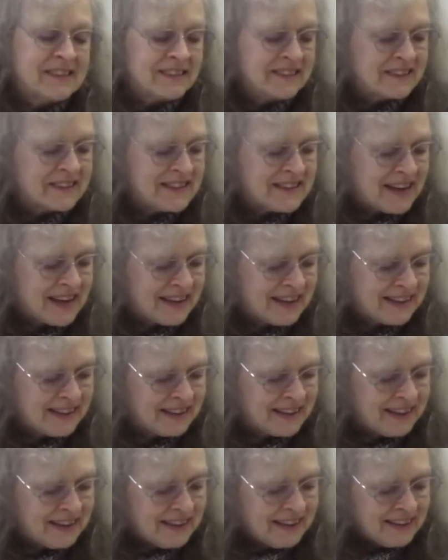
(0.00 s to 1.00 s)
today.
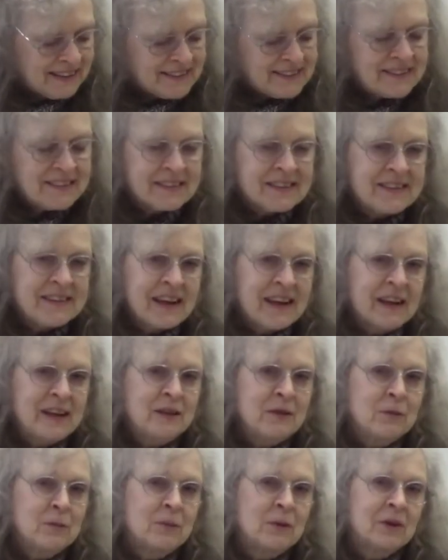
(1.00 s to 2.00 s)

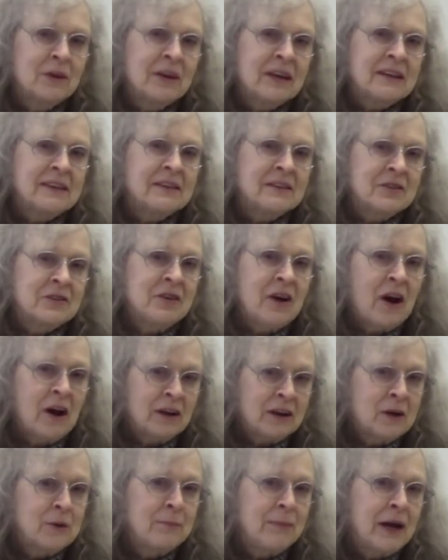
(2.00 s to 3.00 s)
Today we're going to
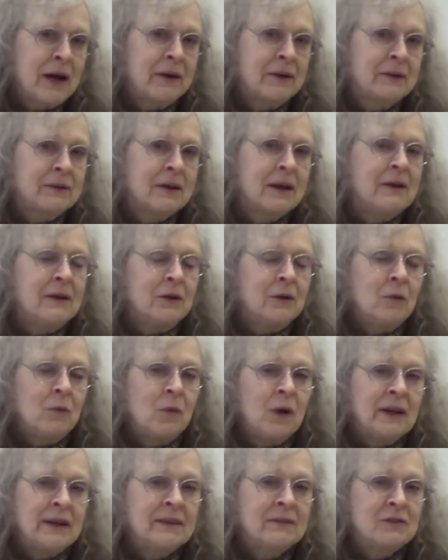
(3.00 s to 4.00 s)
talk about
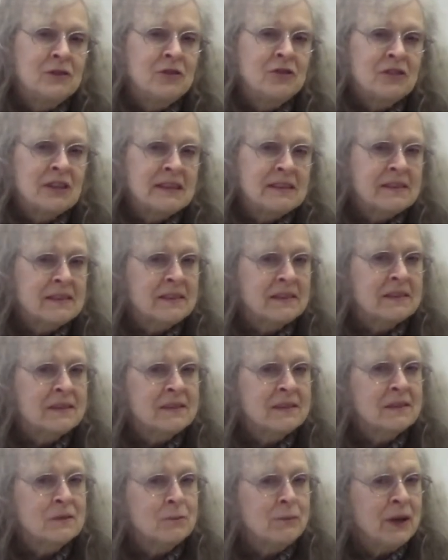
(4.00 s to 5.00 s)
one of
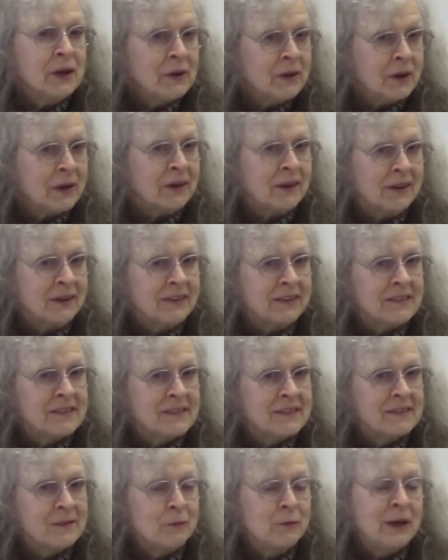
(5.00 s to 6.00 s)
Jesus'
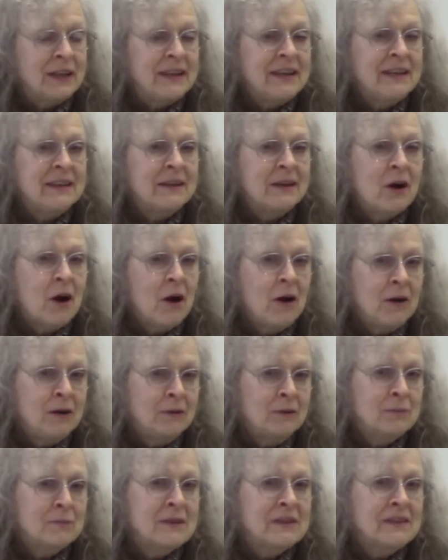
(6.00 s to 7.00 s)
miracles when he
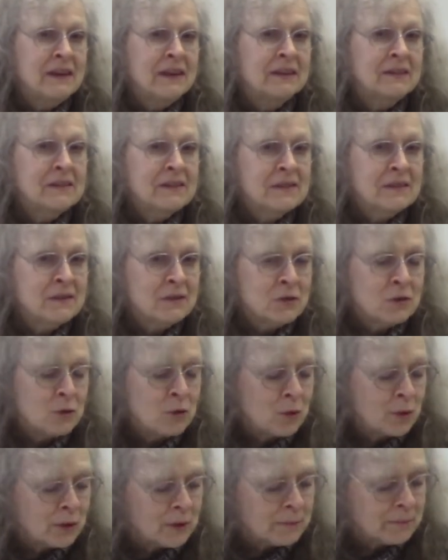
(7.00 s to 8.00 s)
calmed a
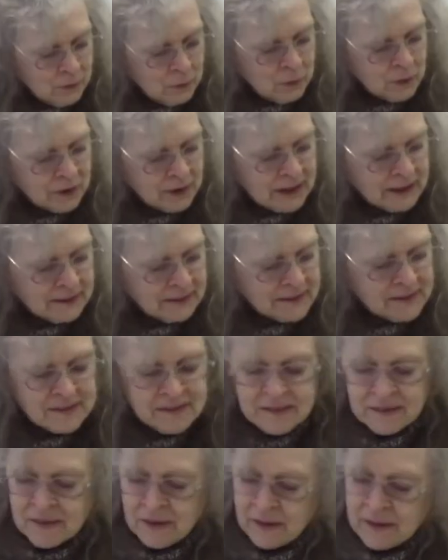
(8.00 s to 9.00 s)
storm. We're going to
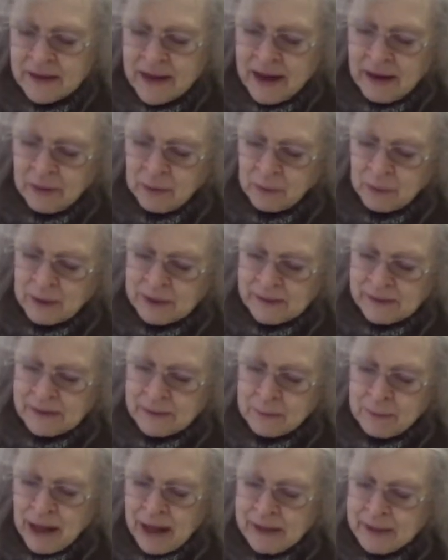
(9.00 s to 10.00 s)
start out with the
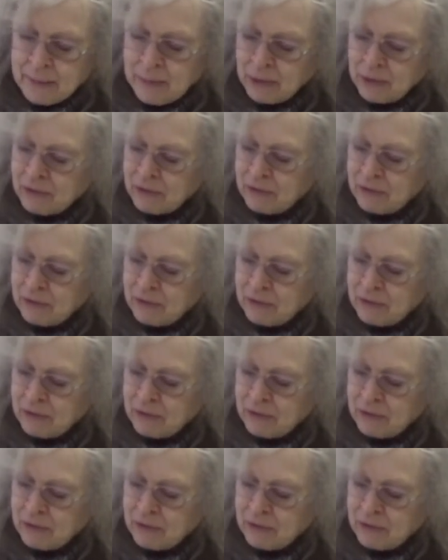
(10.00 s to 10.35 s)
Bible